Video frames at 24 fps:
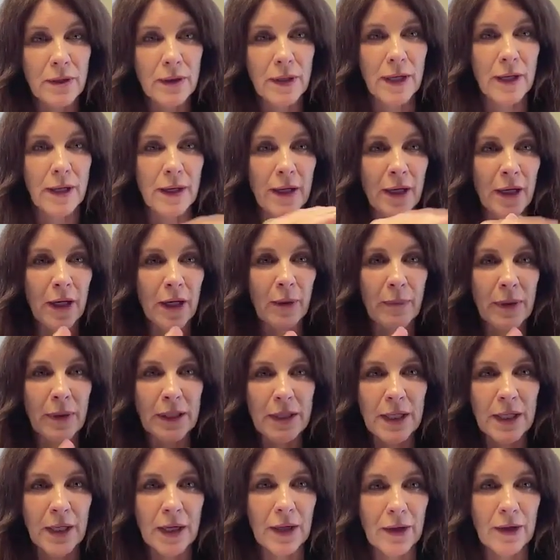in a
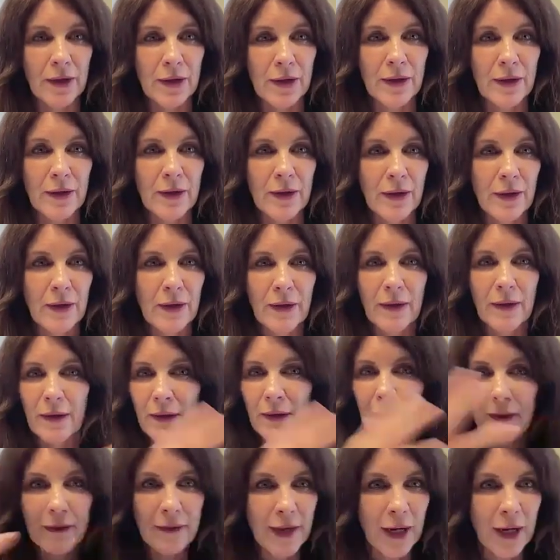particular
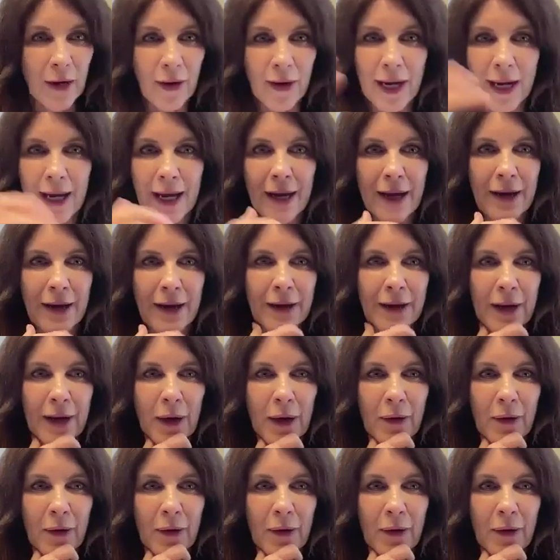area.